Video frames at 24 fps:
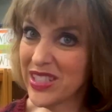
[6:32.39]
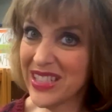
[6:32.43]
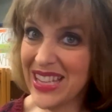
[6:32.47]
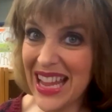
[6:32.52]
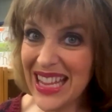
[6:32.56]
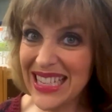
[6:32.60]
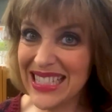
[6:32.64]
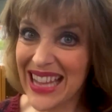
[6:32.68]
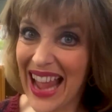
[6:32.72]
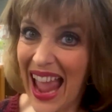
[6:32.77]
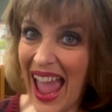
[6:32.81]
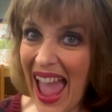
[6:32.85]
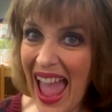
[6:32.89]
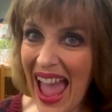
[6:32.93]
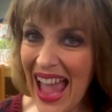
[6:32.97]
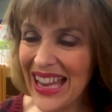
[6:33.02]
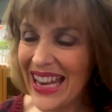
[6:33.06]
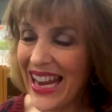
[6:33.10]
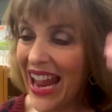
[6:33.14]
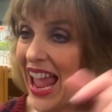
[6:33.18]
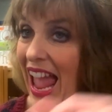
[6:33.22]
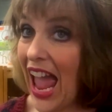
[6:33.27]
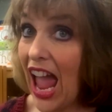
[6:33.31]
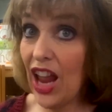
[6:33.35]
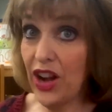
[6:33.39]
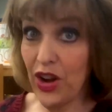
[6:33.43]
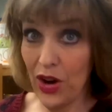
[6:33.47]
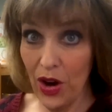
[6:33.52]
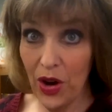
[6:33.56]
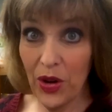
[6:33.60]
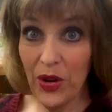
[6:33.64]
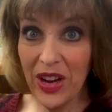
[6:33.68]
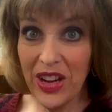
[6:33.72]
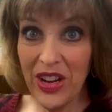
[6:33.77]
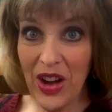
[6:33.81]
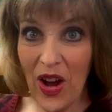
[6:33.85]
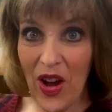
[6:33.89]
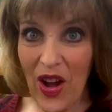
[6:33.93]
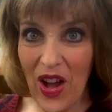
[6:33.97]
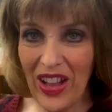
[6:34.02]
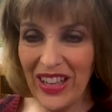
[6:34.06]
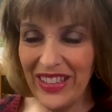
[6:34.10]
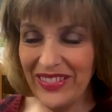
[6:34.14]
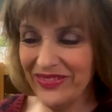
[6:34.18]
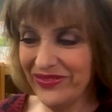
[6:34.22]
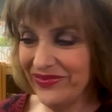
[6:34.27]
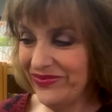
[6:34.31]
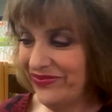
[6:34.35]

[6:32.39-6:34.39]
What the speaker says: nest hat and hurried on.